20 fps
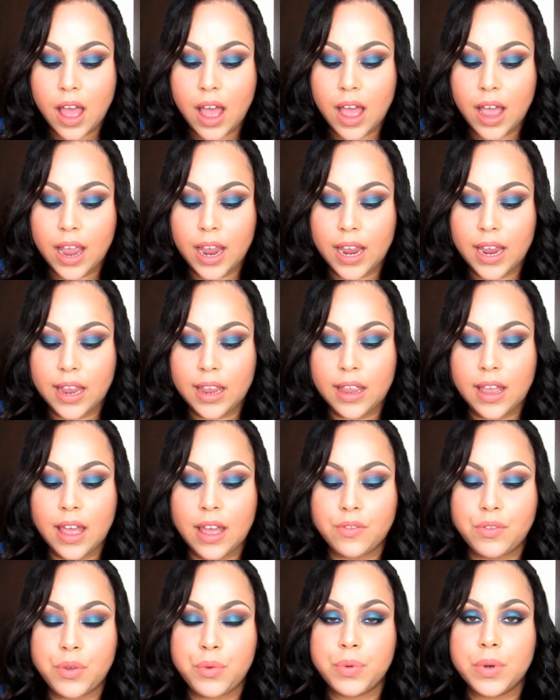I
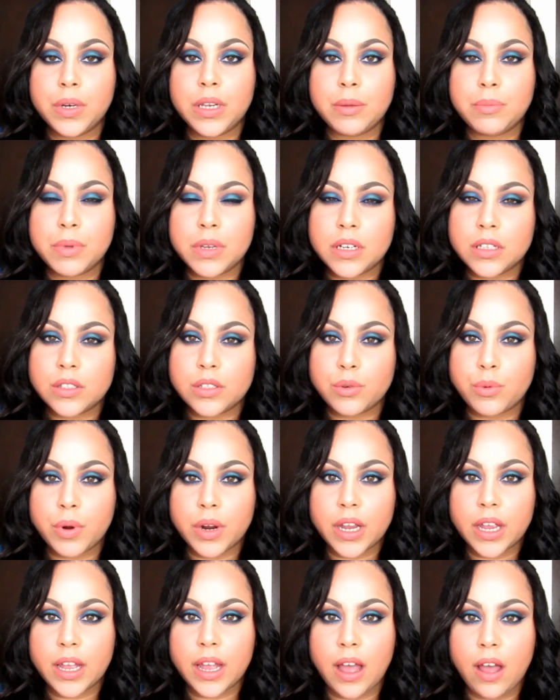haven't really been into
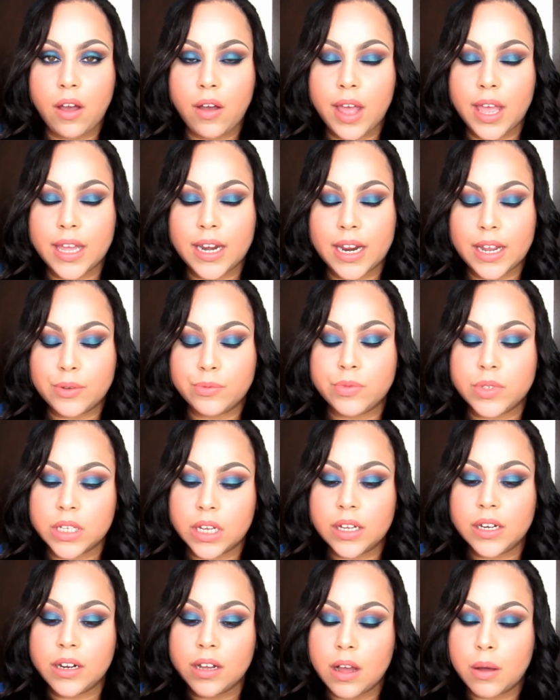working out, and I've
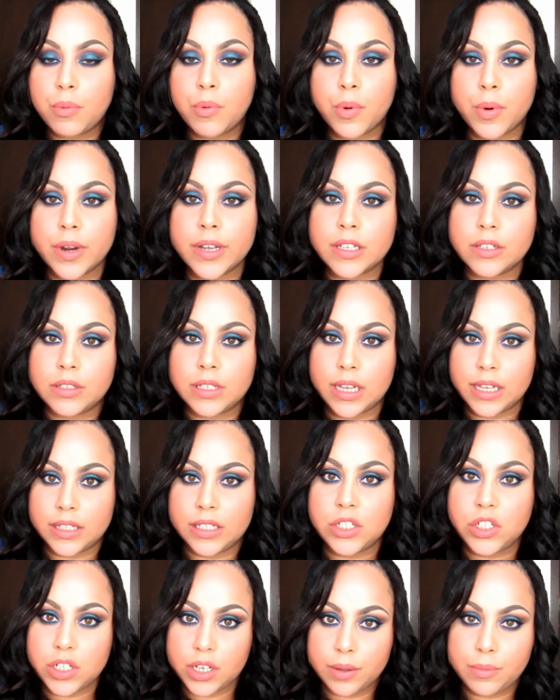done a couple workouts at
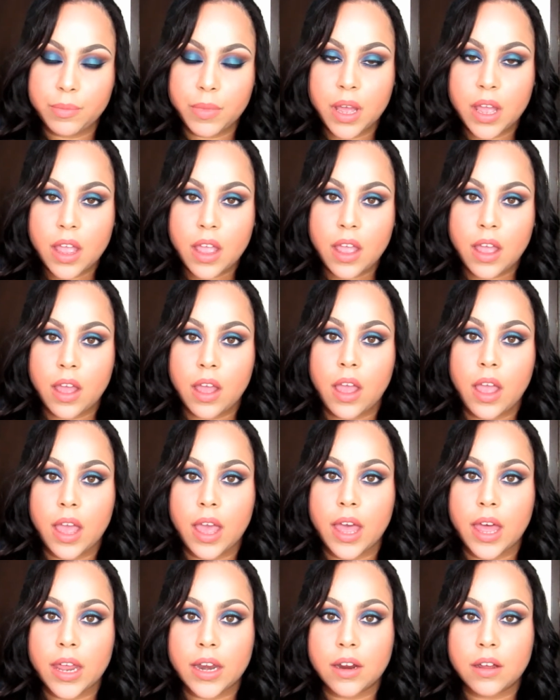the gym
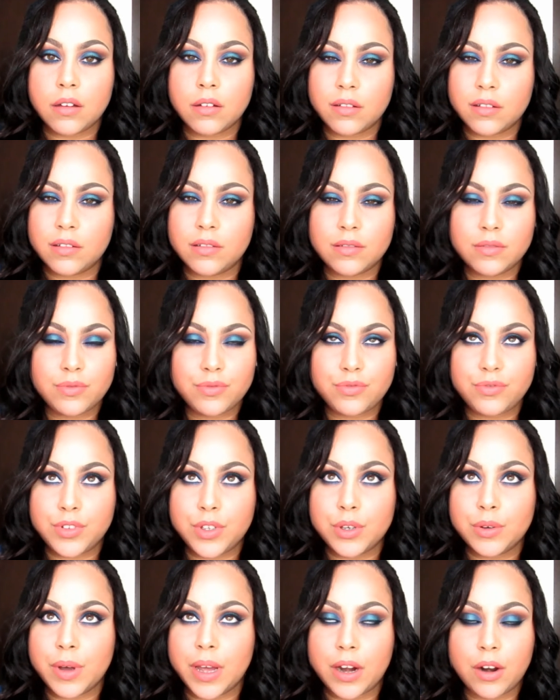and a
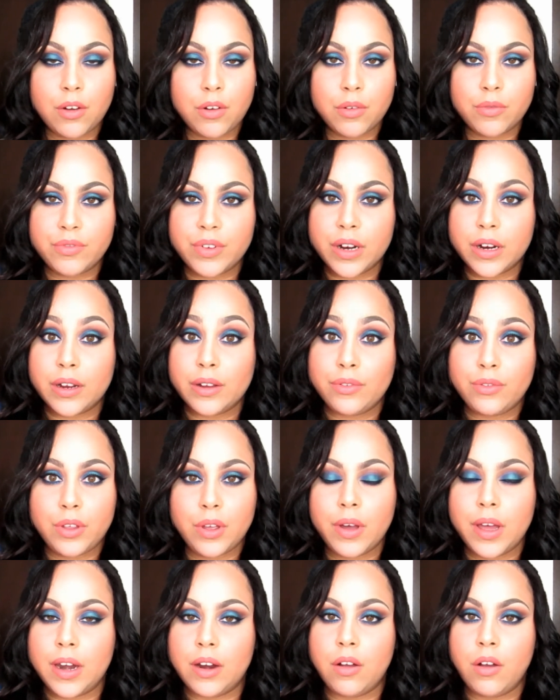few at home, very
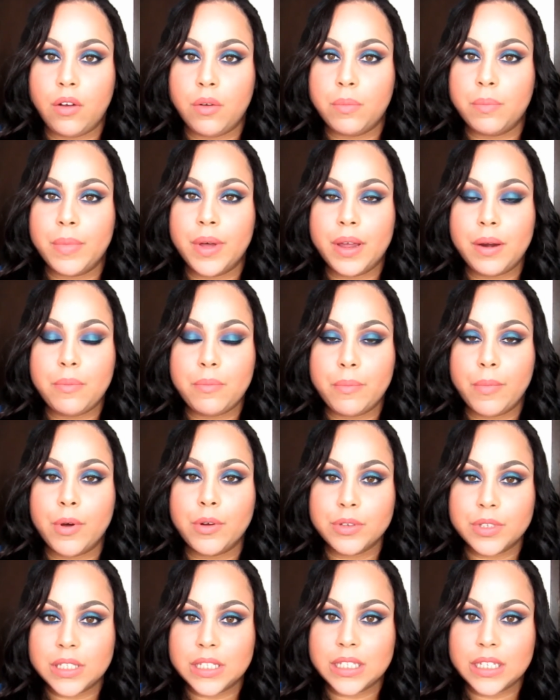few at home, but
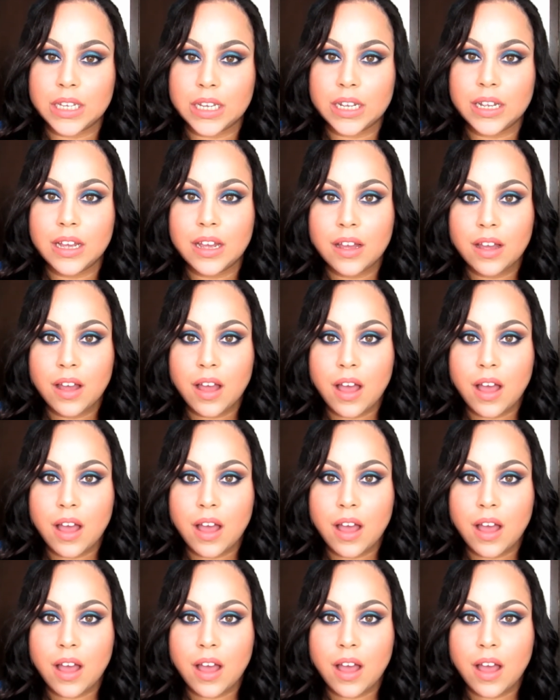mostly